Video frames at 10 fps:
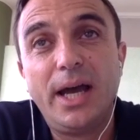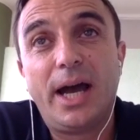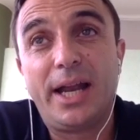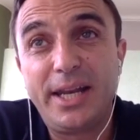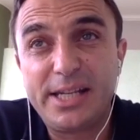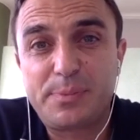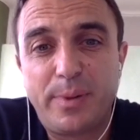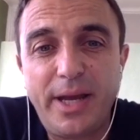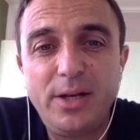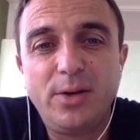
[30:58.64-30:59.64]
And in
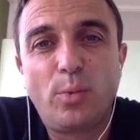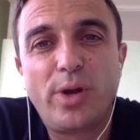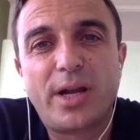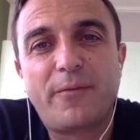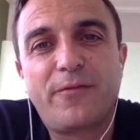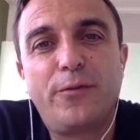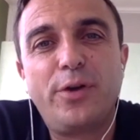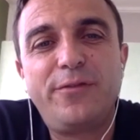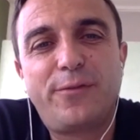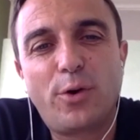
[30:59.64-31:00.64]
Spain, we are
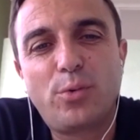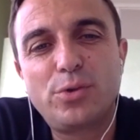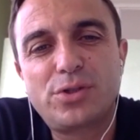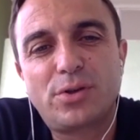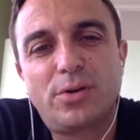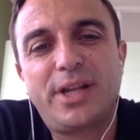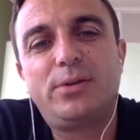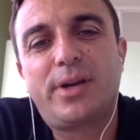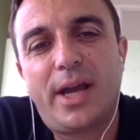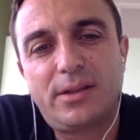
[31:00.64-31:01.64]
very focused on
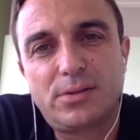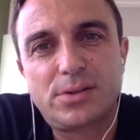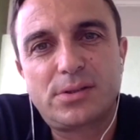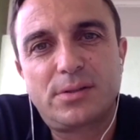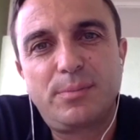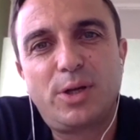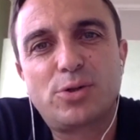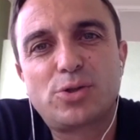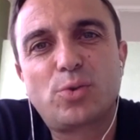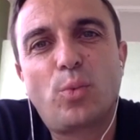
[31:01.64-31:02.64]
educators,
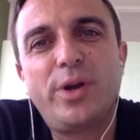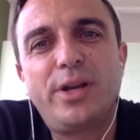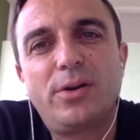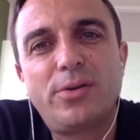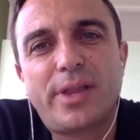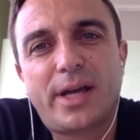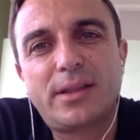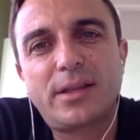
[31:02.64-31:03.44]
because we know that